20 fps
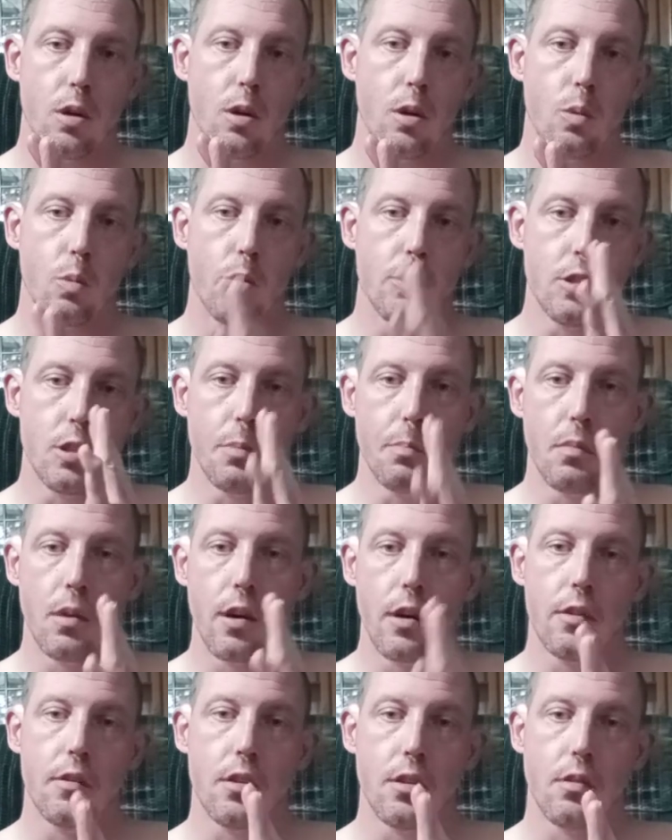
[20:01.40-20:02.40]
know when you
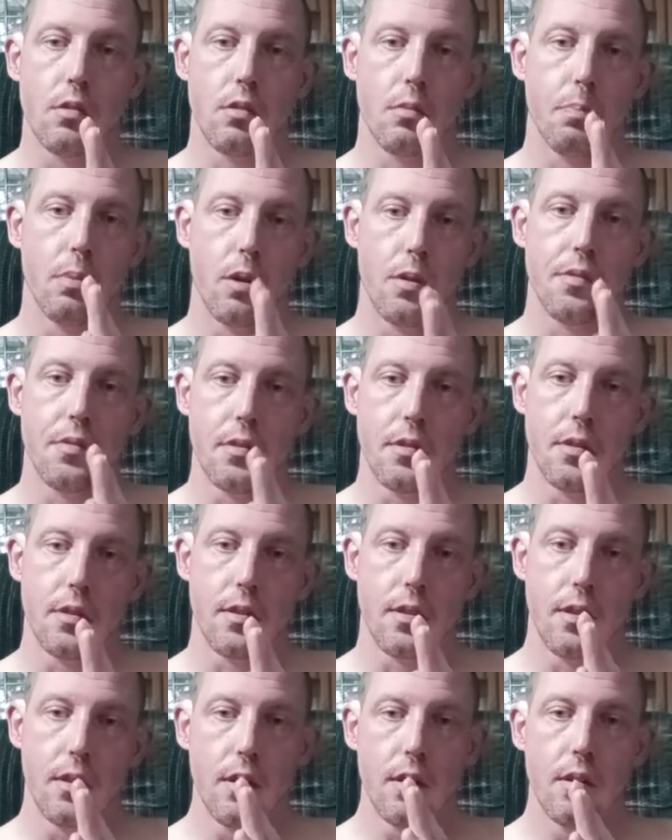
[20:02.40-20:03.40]
might need this person.
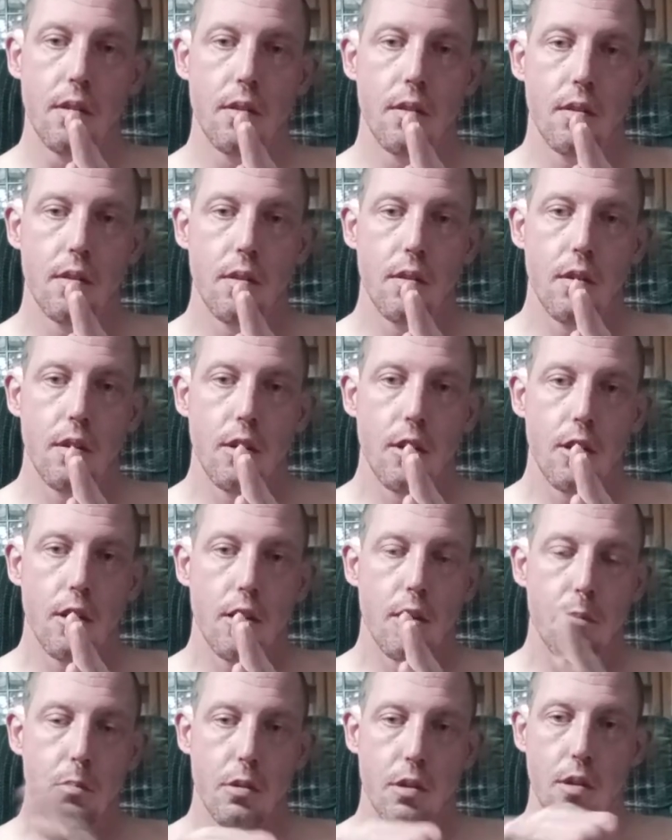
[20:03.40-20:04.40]

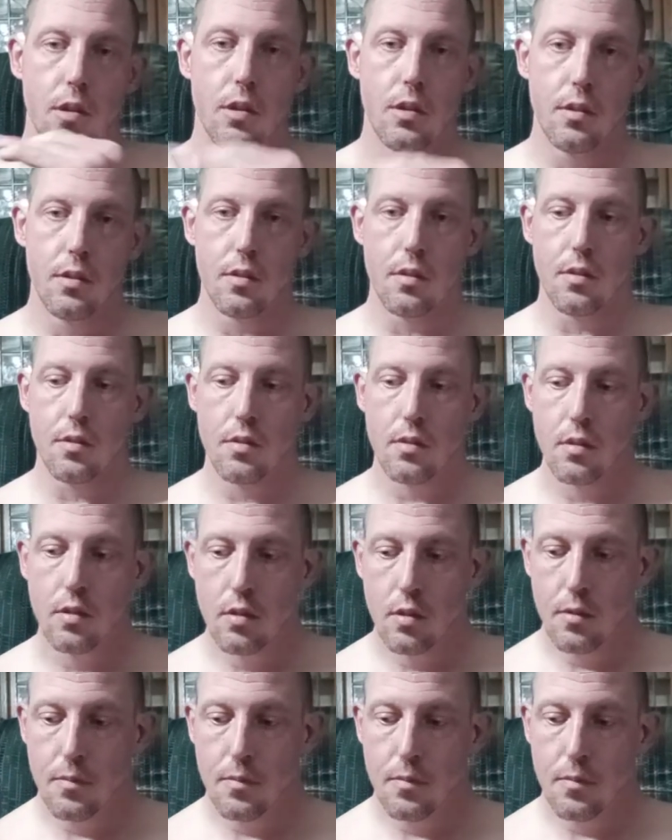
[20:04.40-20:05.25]
Because